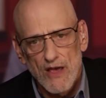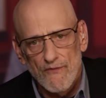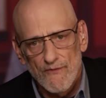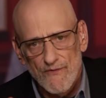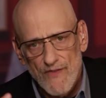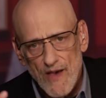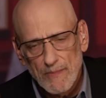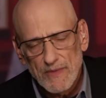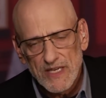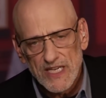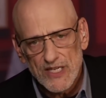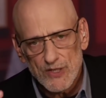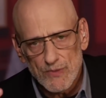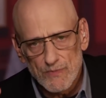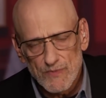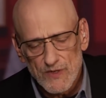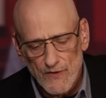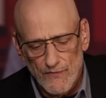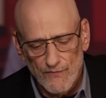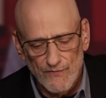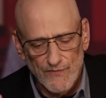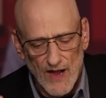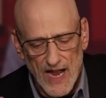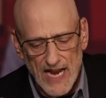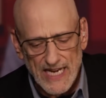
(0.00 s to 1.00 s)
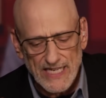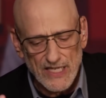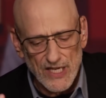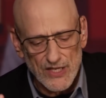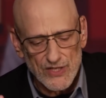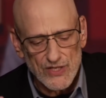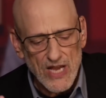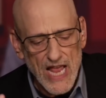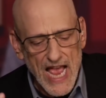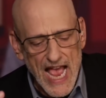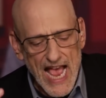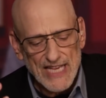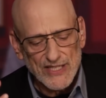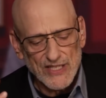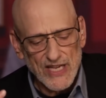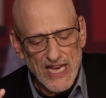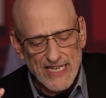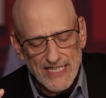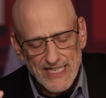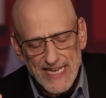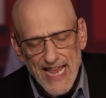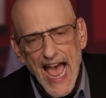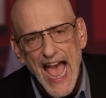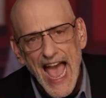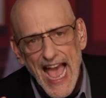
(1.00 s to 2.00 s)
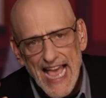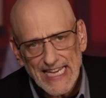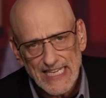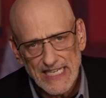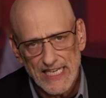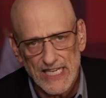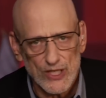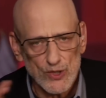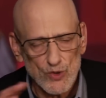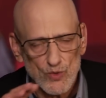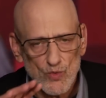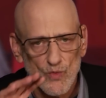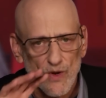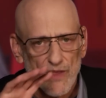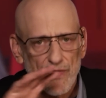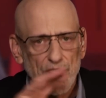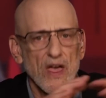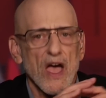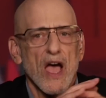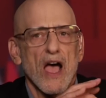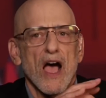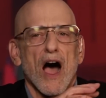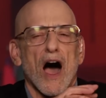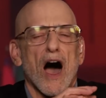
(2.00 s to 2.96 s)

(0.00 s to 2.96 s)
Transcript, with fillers: Feminism defined us as antagonists with